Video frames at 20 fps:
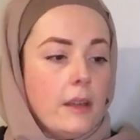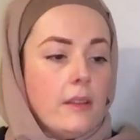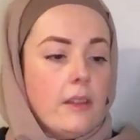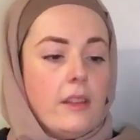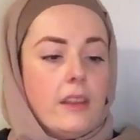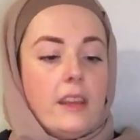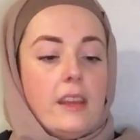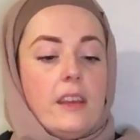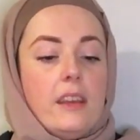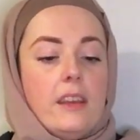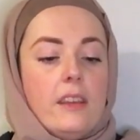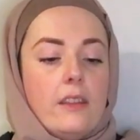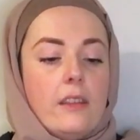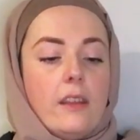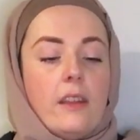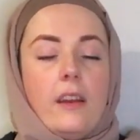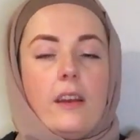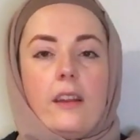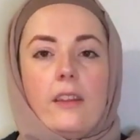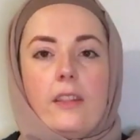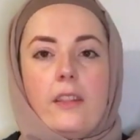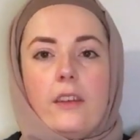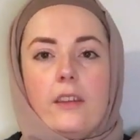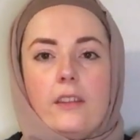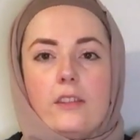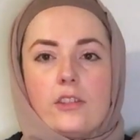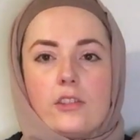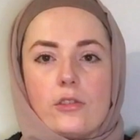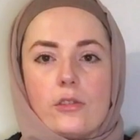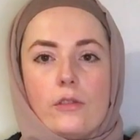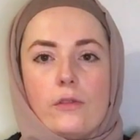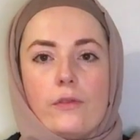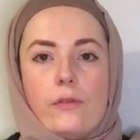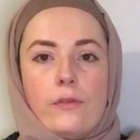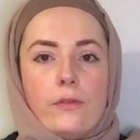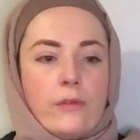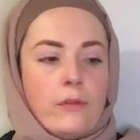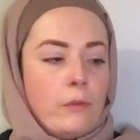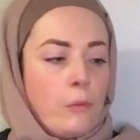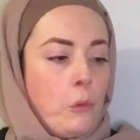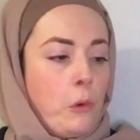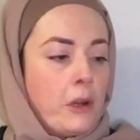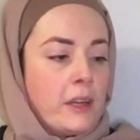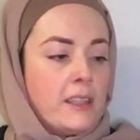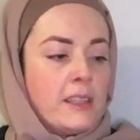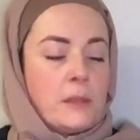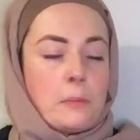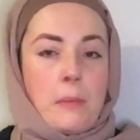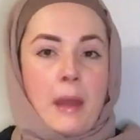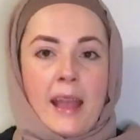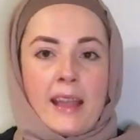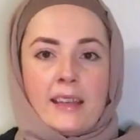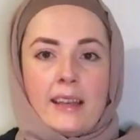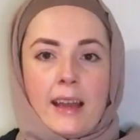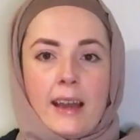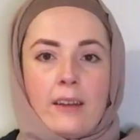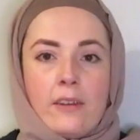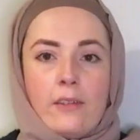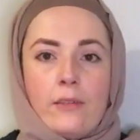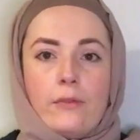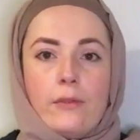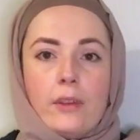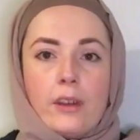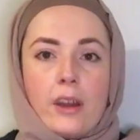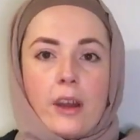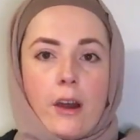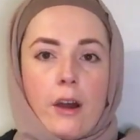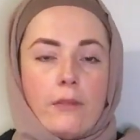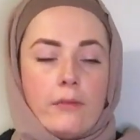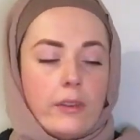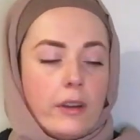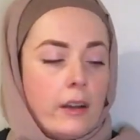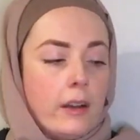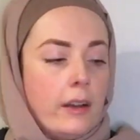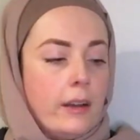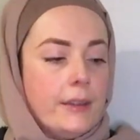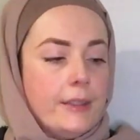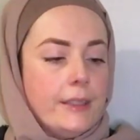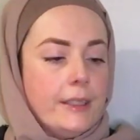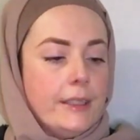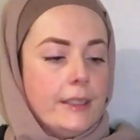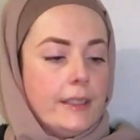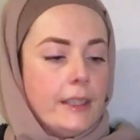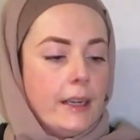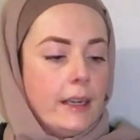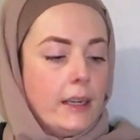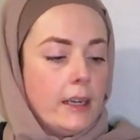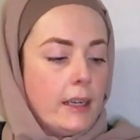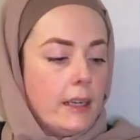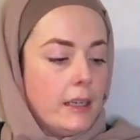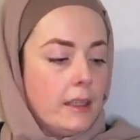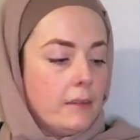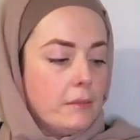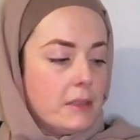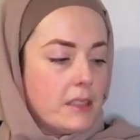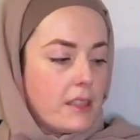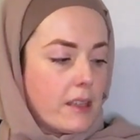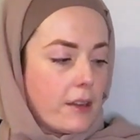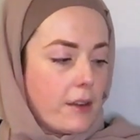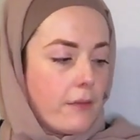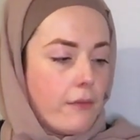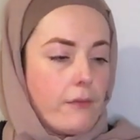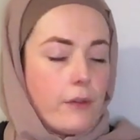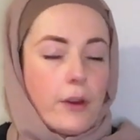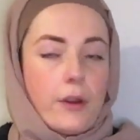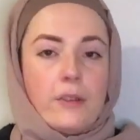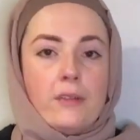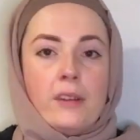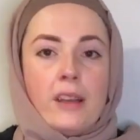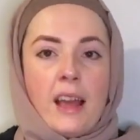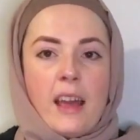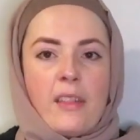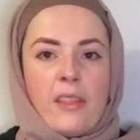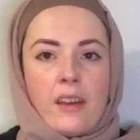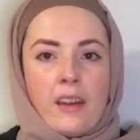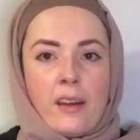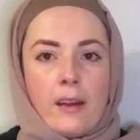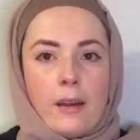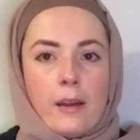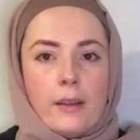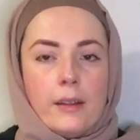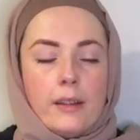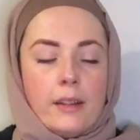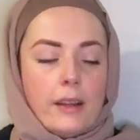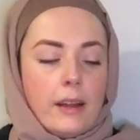The sort of what it's made out of, the cover, it's like a faux leather.